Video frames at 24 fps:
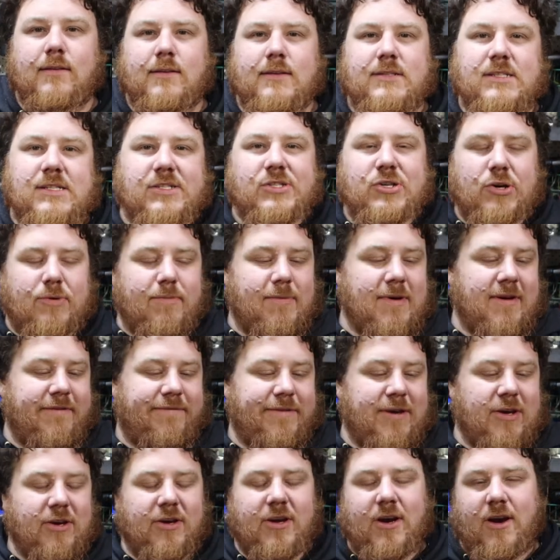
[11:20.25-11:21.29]
So it took me a
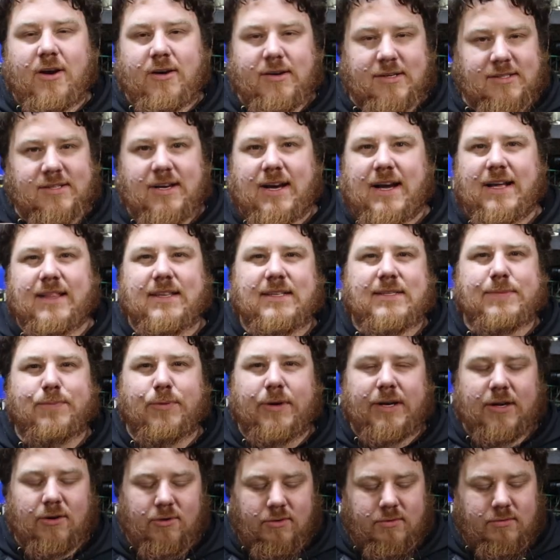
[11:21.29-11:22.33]
few goes. I had the
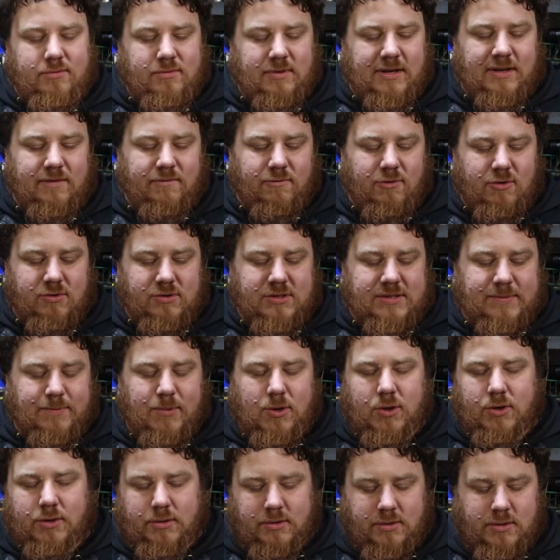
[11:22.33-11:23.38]
spring on in the wrong
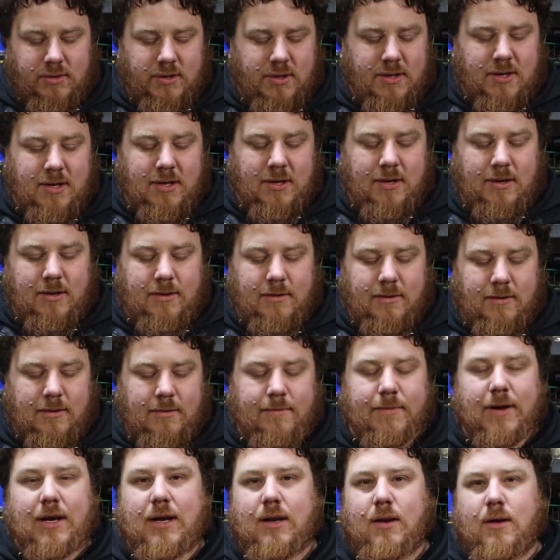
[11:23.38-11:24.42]
spot,
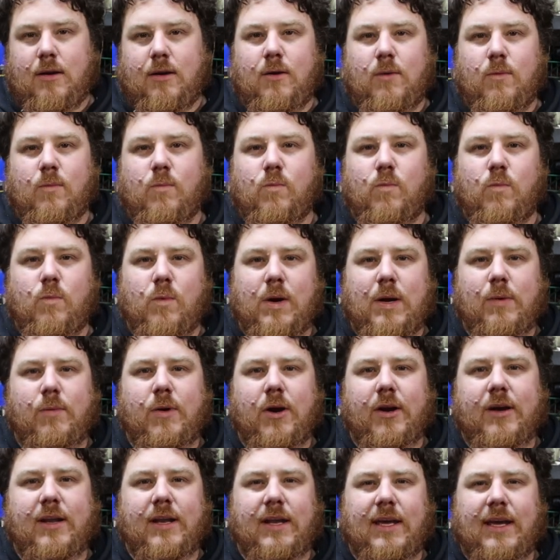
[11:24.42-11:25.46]
but we're
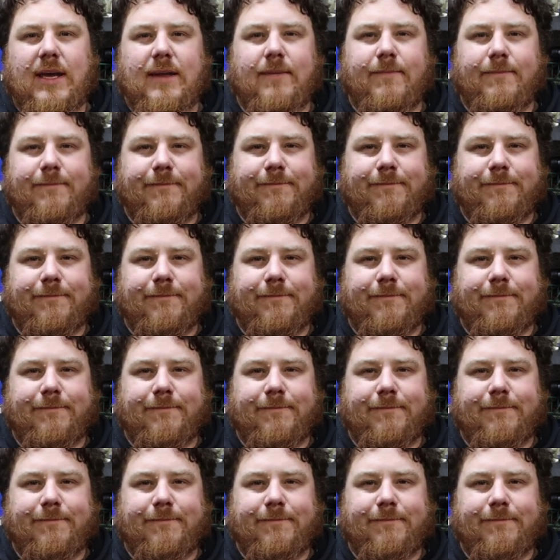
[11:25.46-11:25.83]
working again.